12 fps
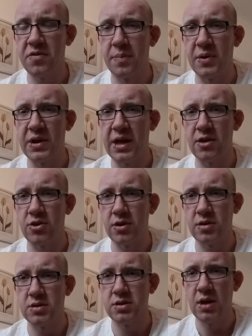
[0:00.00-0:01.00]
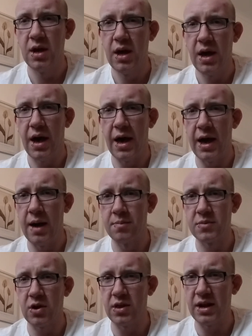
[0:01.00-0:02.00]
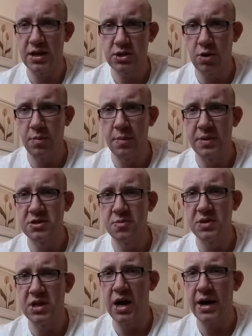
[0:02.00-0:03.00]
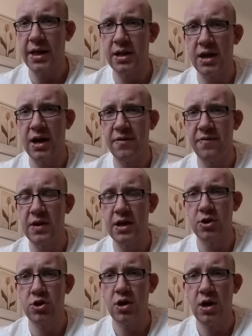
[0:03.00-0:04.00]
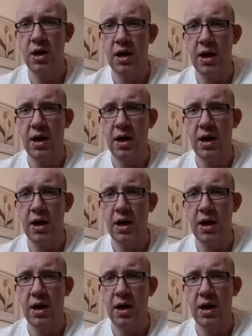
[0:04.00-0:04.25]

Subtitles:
off the Blood Angels. Got the last couple of bits of my Dark Eldar to finish,